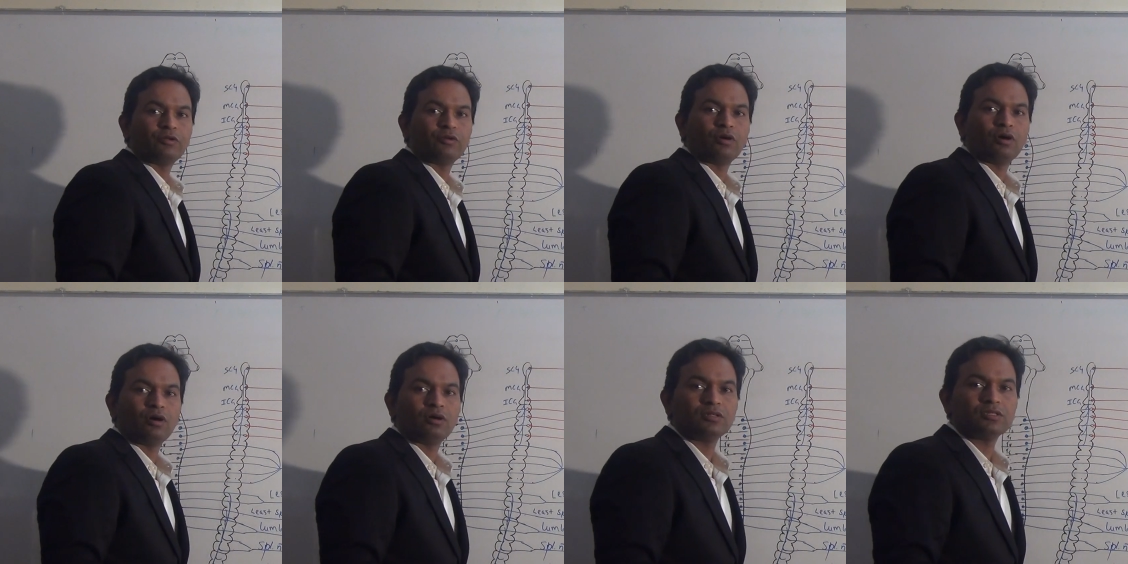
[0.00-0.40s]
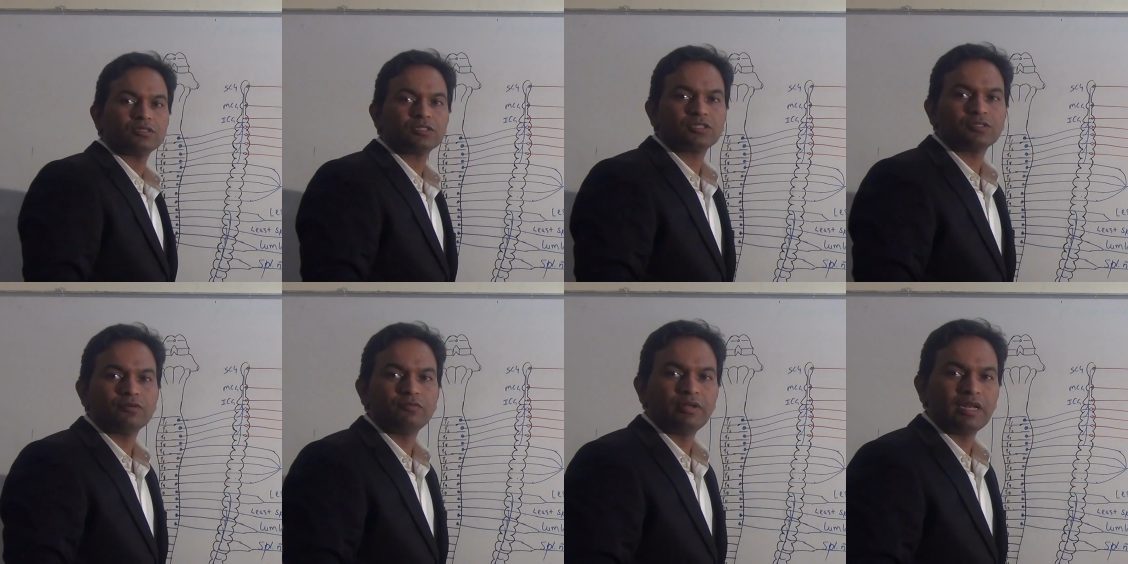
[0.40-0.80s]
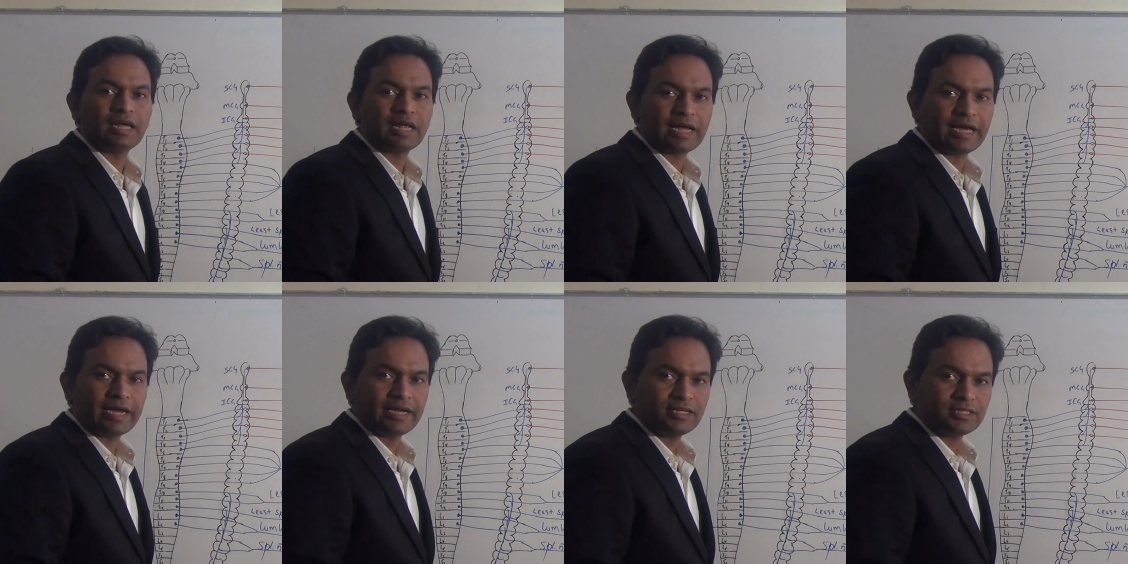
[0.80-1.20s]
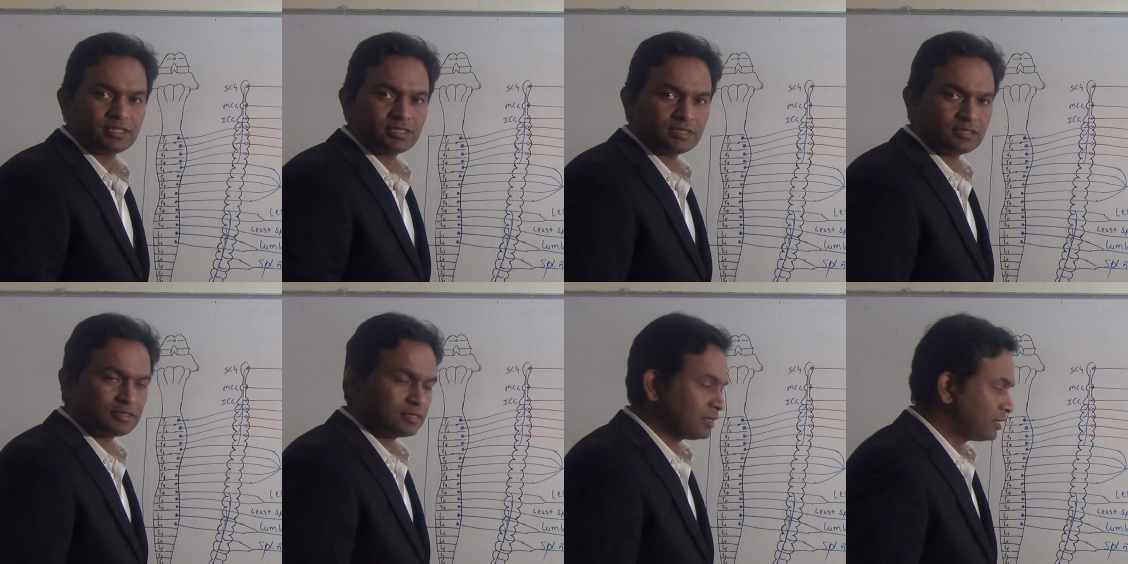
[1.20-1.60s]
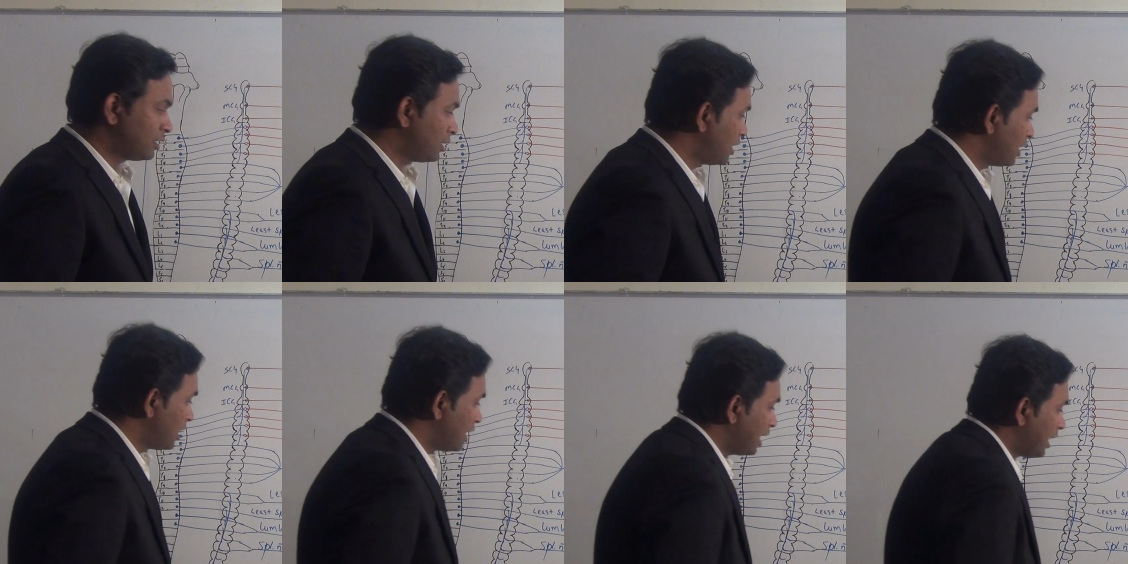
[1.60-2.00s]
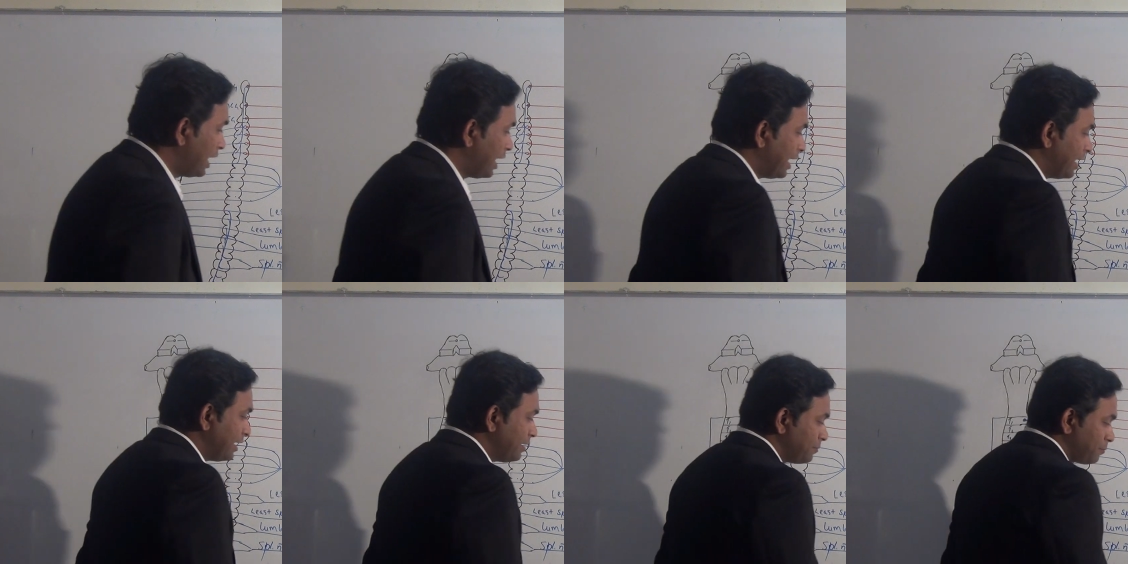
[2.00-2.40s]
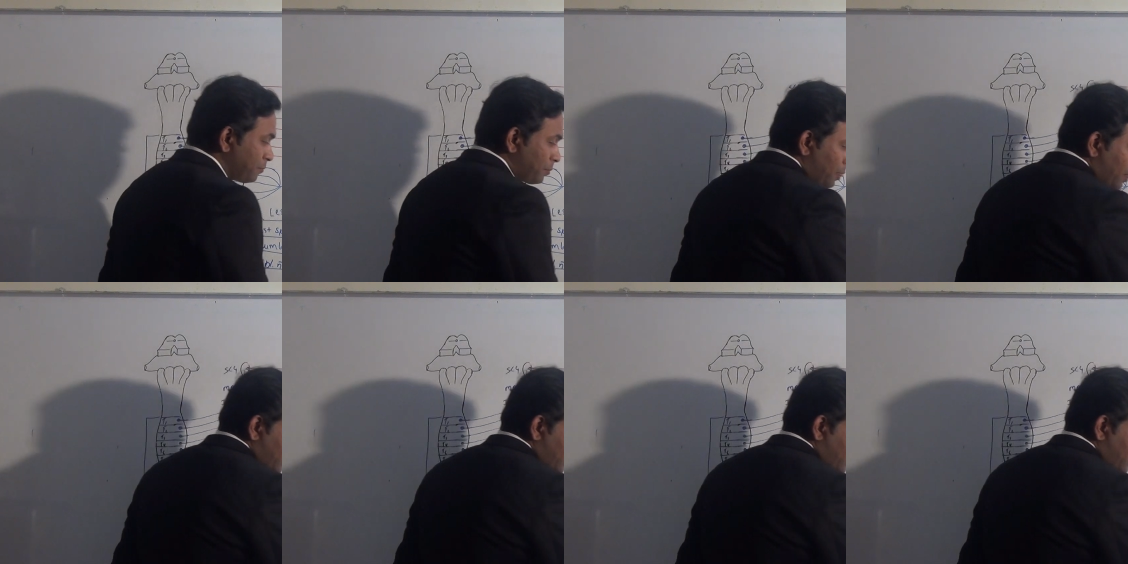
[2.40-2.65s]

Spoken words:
neurons will arise and